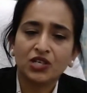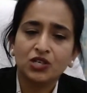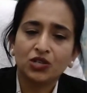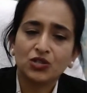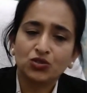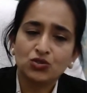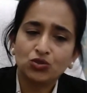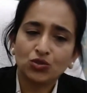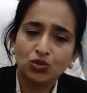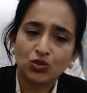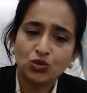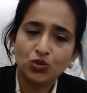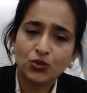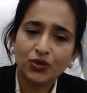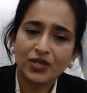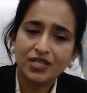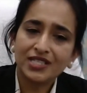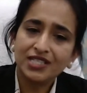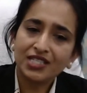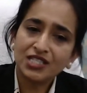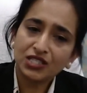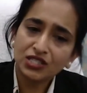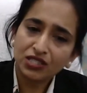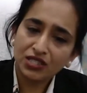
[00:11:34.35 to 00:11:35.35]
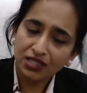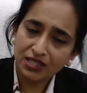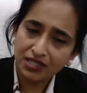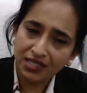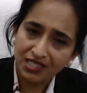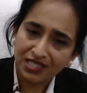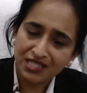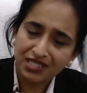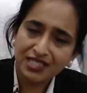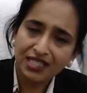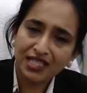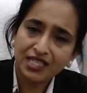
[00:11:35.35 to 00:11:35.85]
So it is
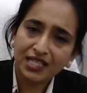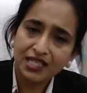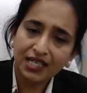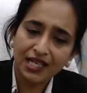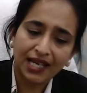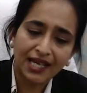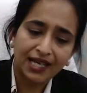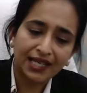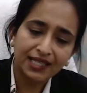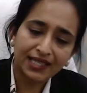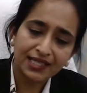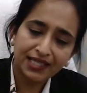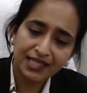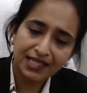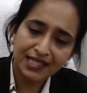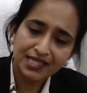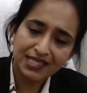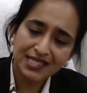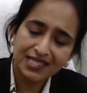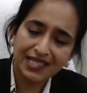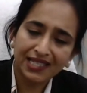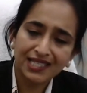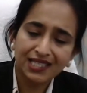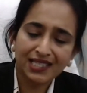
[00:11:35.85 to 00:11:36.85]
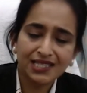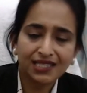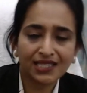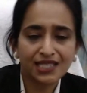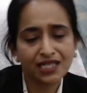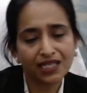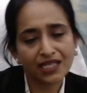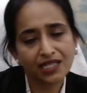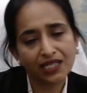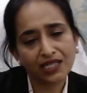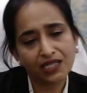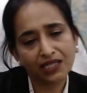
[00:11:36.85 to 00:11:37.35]
this thing. And then second
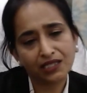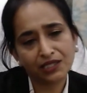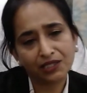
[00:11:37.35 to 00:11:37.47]
thing,